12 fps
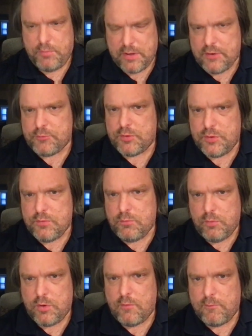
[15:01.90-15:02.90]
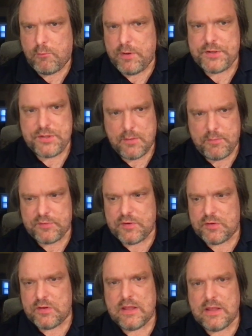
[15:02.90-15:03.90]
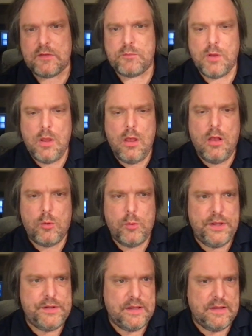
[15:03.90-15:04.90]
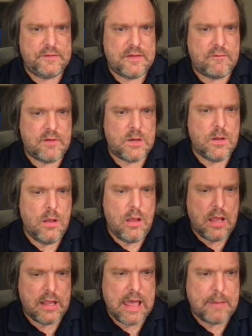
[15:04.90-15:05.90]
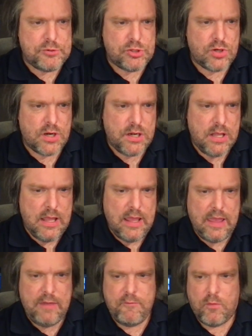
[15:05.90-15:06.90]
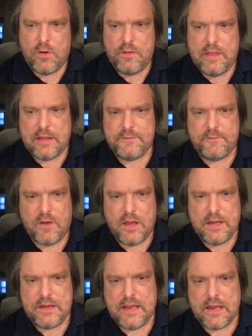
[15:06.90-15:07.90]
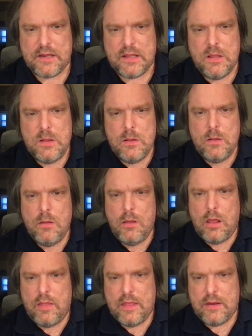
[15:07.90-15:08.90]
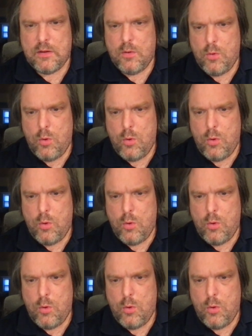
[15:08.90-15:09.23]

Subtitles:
players would overreach in a position like this. But queen to e7, a capture on e4, and that's fine and dandy. And then